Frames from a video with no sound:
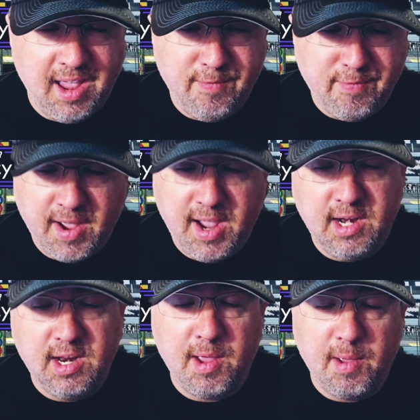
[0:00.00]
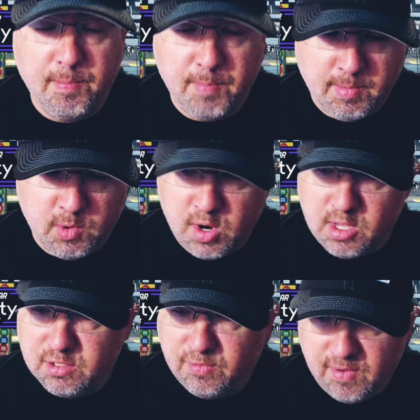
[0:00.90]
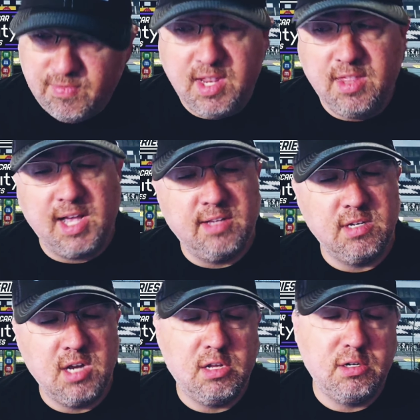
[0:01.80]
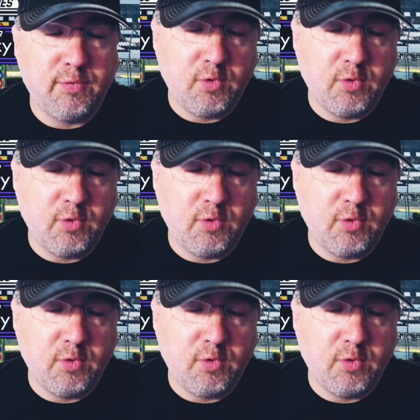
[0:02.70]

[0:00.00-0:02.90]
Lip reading: and fined Bubba Wallace $50,000